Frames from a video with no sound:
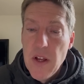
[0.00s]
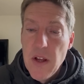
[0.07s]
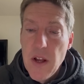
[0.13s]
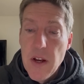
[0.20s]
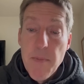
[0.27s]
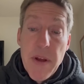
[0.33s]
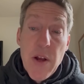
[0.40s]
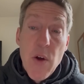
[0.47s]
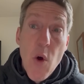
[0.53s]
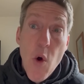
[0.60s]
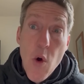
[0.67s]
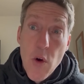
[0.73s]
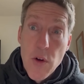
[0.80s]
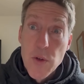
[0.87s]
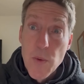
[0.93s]
And a big
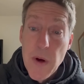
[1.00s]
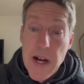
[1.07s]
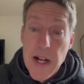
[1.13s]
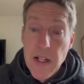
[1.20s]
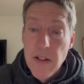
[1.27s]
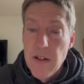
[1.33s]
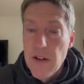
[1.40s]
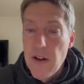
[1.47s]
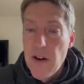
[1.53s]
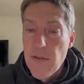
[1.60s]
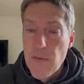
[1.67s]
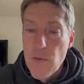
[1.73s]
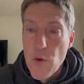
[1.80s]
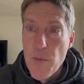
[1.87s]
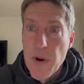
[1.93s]
hug as well off
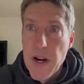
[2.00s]
Ruben